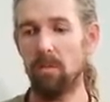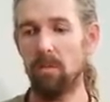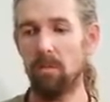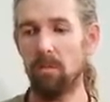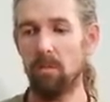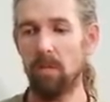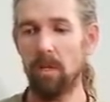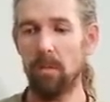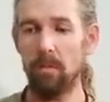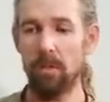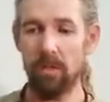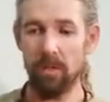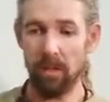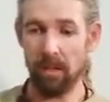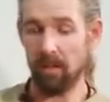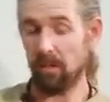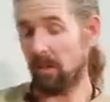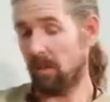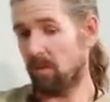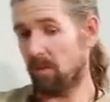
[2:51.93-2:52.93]
we're able to
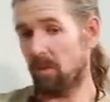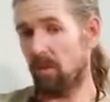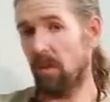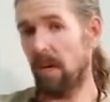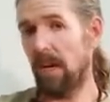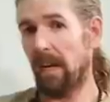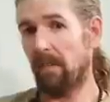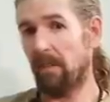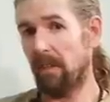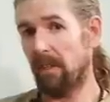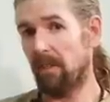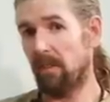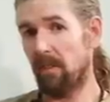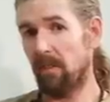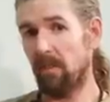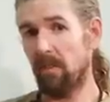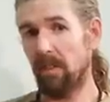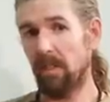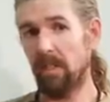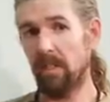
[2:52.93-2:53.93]
actually use gravity to
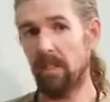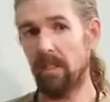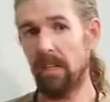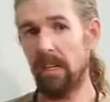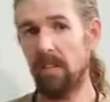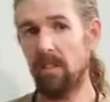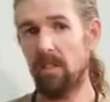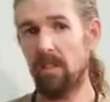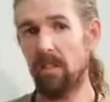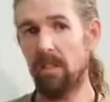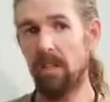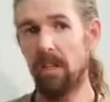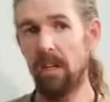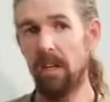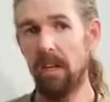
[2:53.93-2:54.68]
do the irrigation,